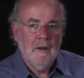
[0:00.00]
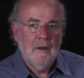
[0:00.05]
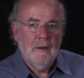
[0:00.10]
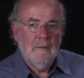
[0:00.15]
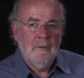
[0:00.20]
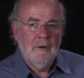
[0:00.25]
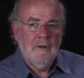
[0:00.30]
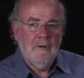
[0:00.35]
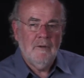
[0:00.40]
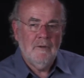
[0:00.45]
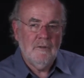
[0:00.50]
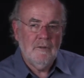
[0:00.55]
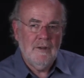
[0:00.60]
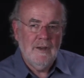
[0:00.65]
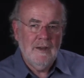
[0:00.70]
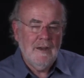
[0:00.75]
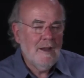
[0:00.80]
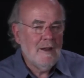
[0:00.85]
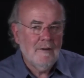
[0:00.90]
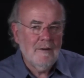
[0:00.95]
Because
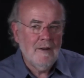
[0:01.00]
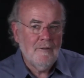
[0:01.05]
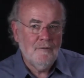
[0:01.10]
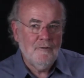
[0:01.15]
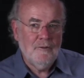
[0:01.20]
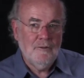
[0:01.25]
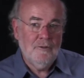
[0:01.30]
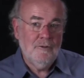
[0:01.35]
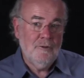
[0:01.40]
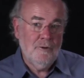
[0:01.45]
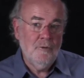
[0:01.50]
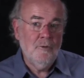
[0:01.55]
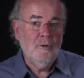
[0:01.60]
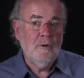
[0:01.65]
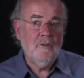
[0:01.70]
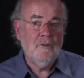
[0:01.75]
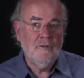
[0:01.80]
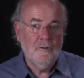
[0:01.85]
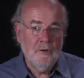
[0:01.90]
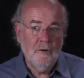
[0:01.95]
in our efforts to
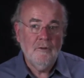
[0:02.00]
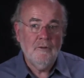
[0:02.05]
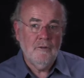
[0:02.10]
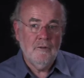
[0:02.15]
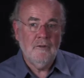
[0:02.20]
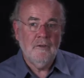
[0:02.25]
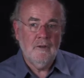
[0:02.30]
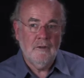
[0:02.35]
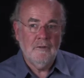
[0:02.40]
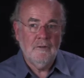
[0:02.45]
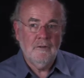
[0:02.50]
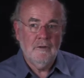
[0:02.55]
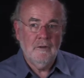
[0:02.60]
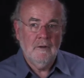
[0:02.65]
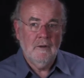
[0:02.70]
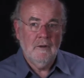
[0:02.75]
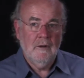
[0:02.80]
research this,